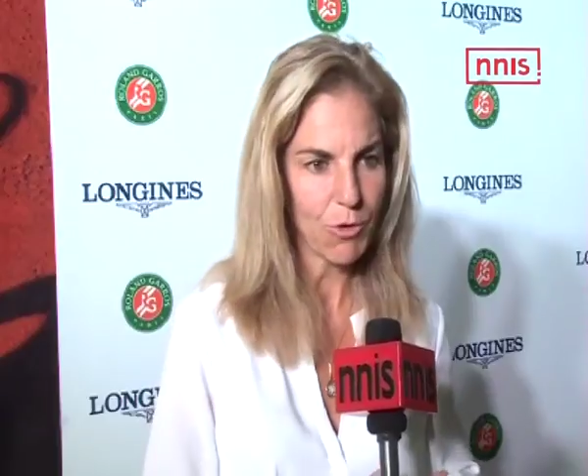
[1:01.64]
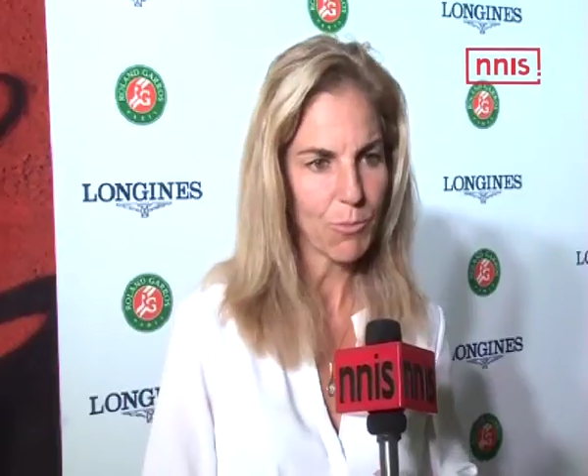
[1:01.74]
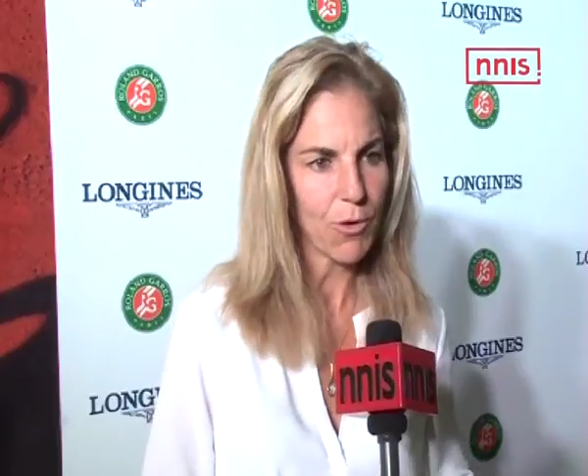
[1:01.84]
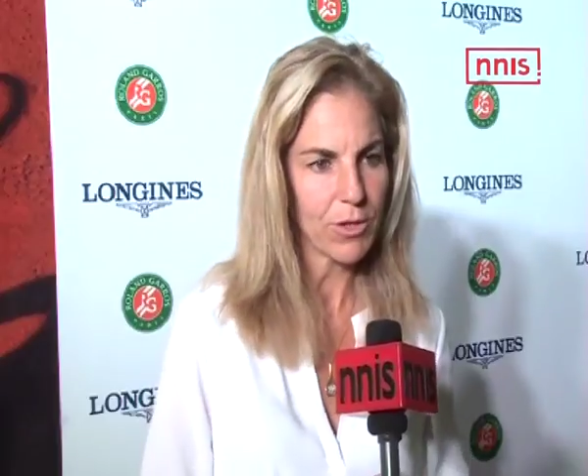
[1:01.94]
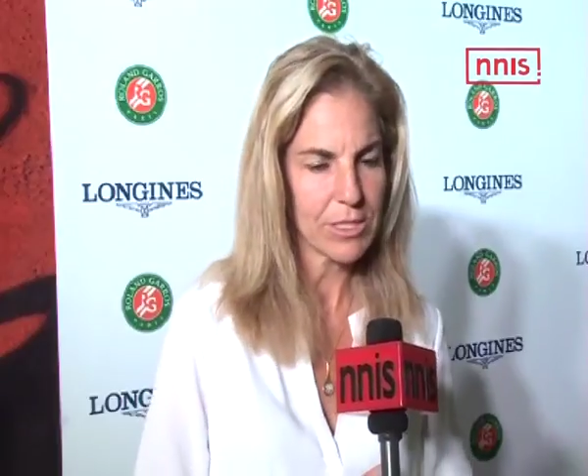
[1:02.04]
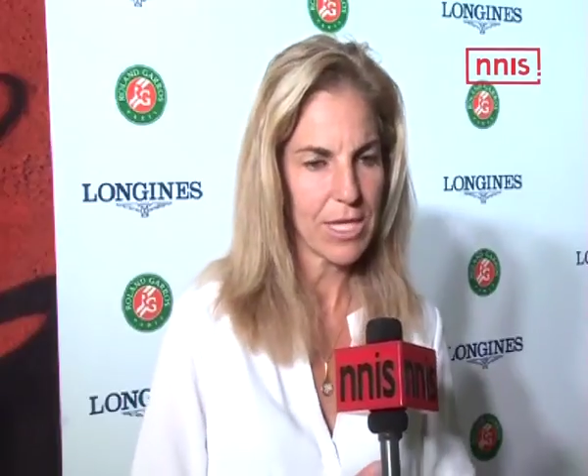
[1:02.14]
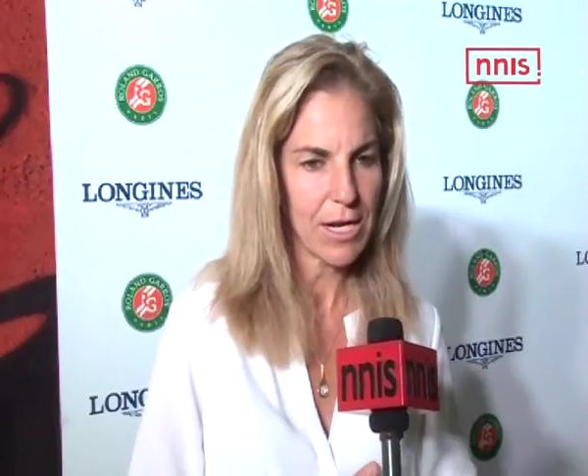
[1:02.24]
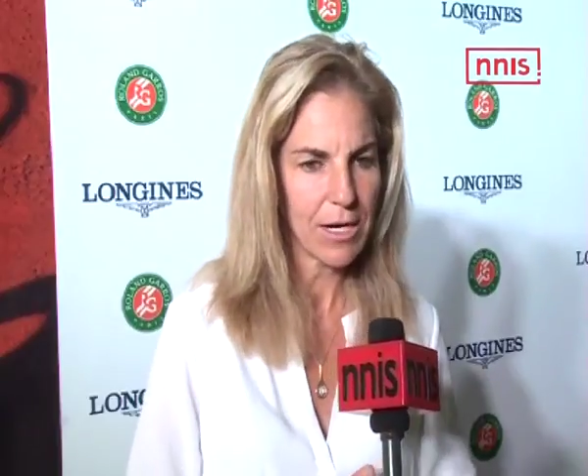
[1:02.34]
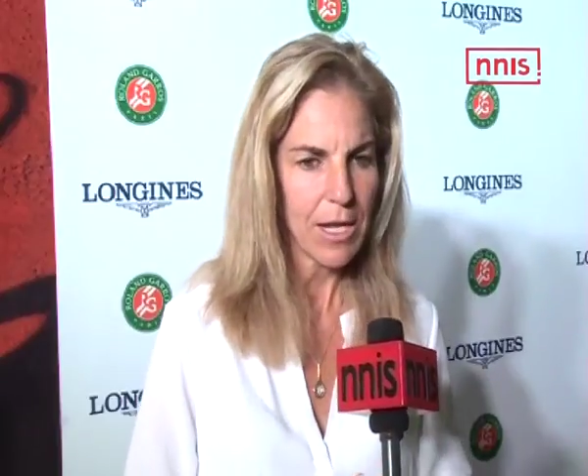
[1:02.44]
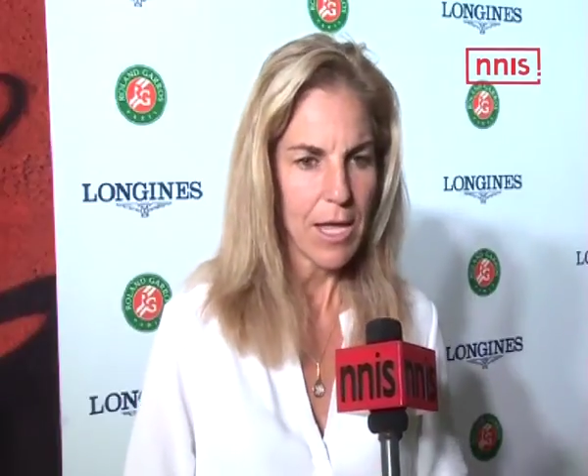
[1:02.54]
more points
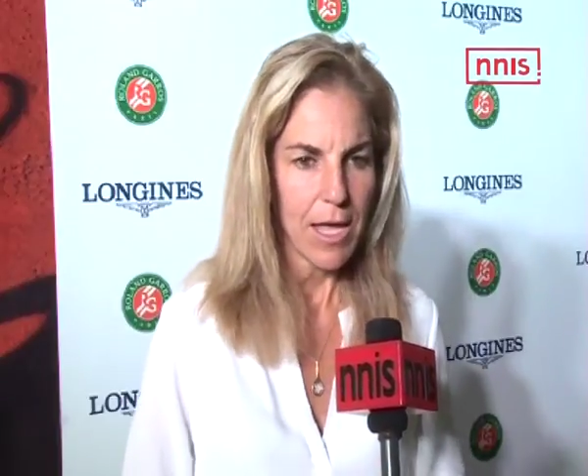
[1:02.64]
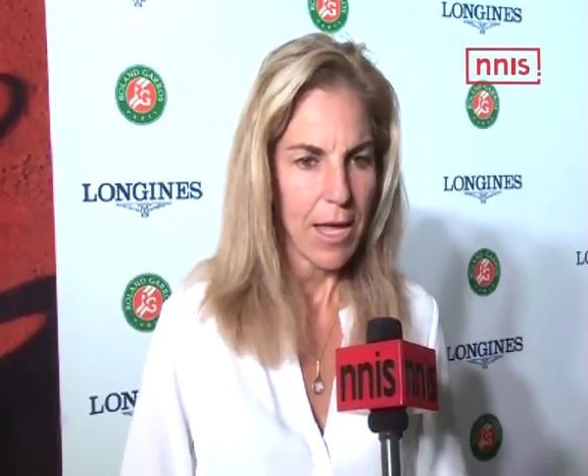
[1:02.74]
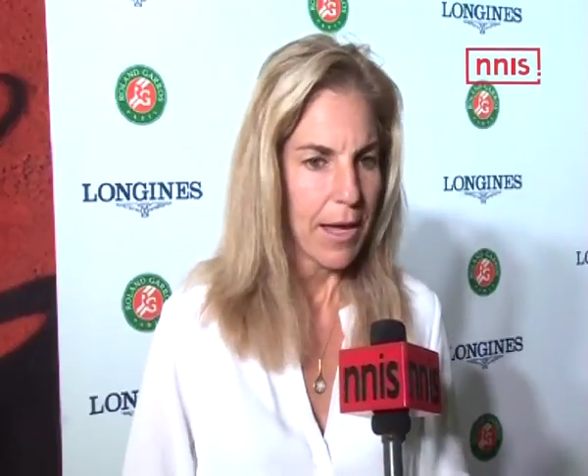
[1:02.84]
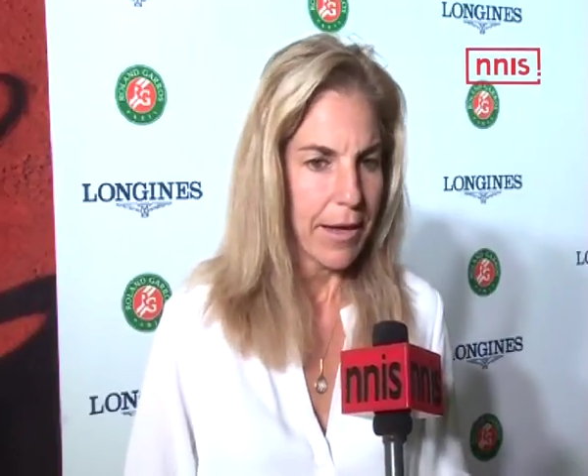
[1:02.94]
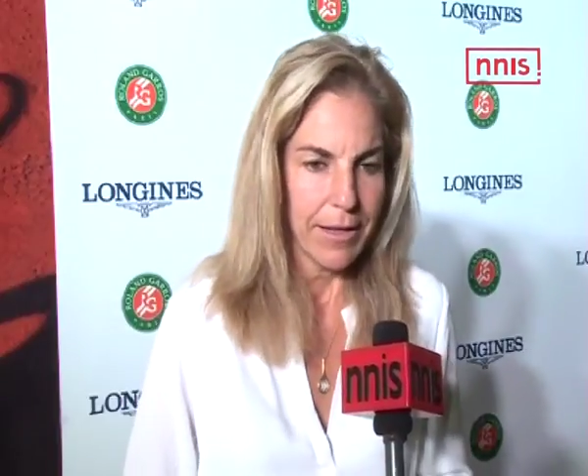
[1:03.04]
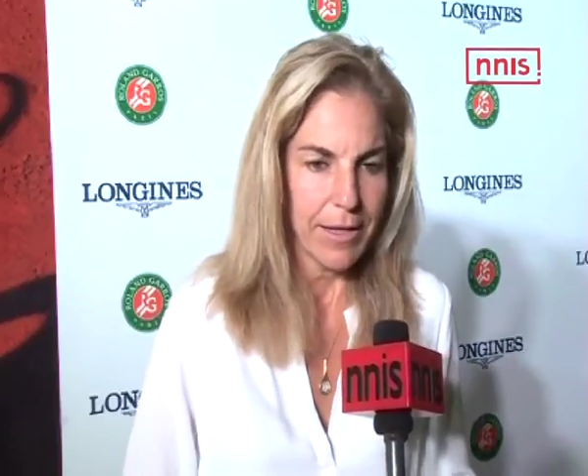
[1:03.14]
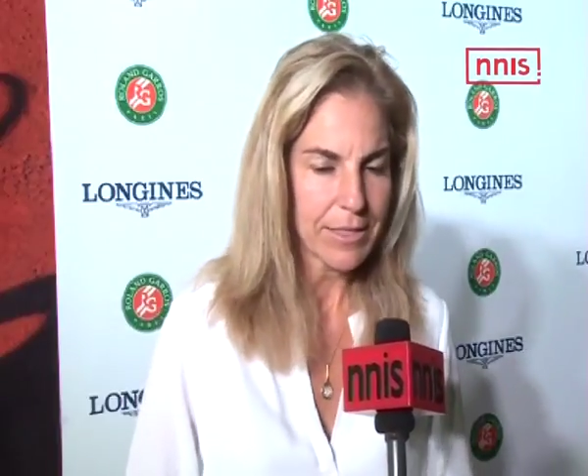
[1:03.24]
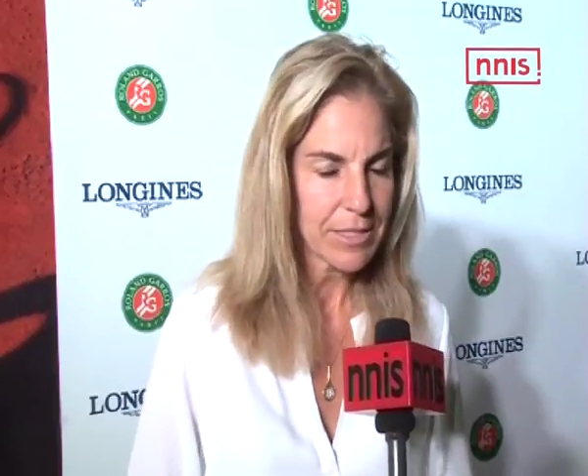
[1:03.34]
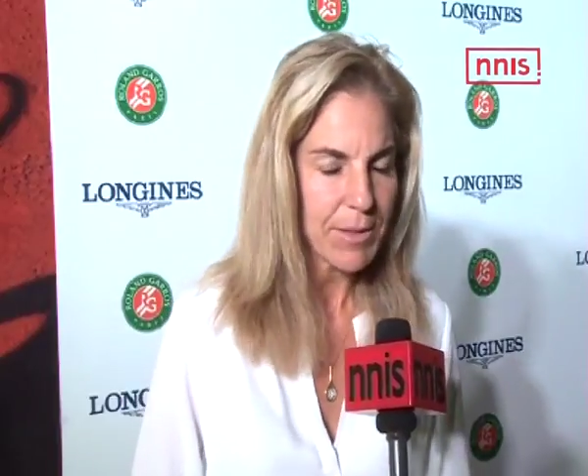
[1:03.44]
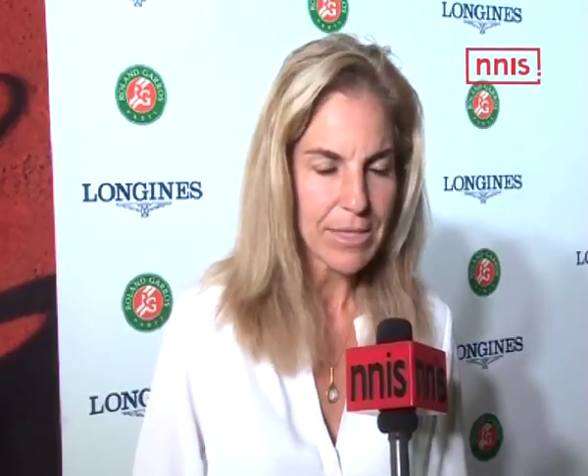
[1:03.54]
there. And he
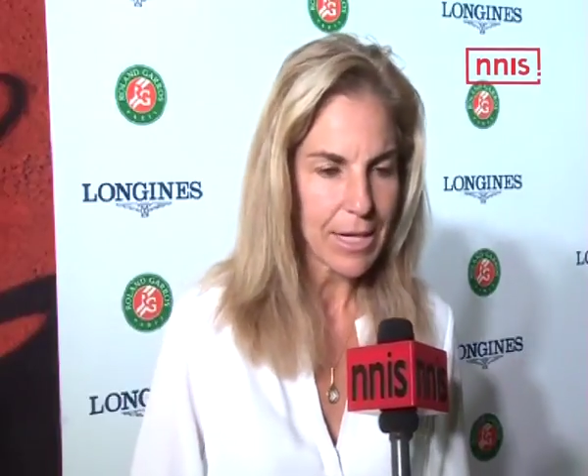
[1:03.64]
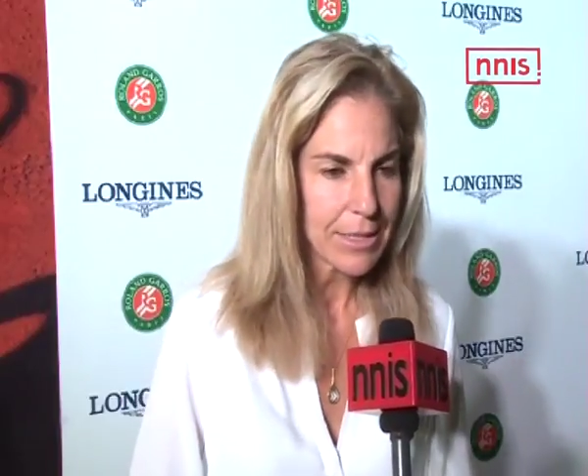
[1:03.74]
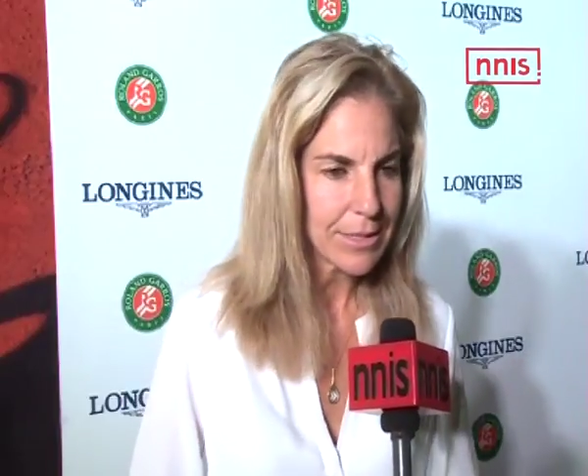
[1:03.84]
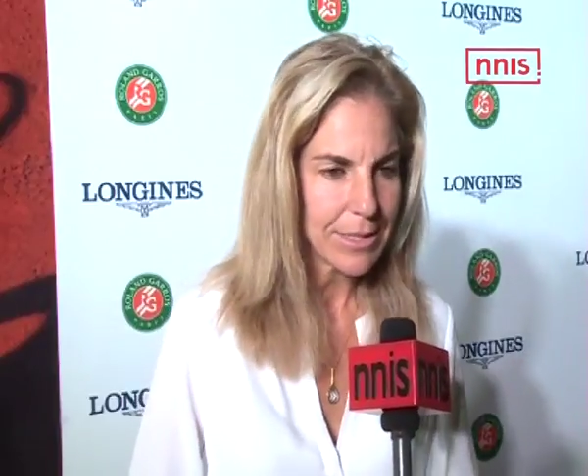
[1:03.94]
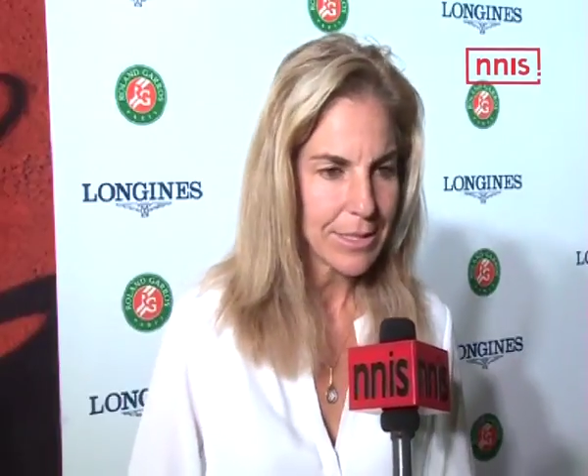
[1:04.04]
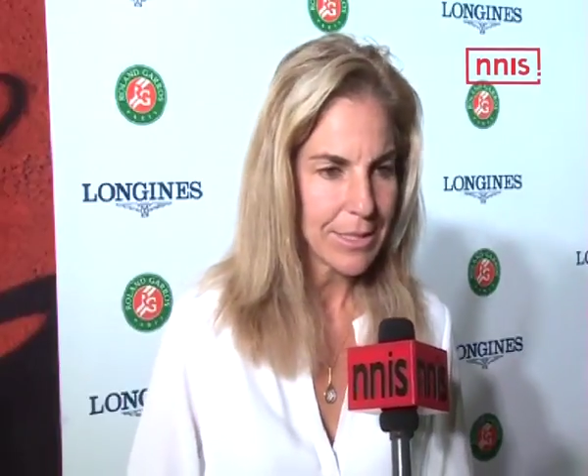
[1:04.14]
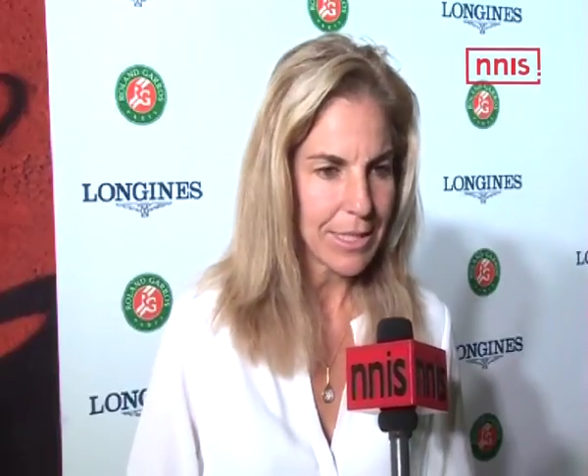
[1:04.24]
has the mentality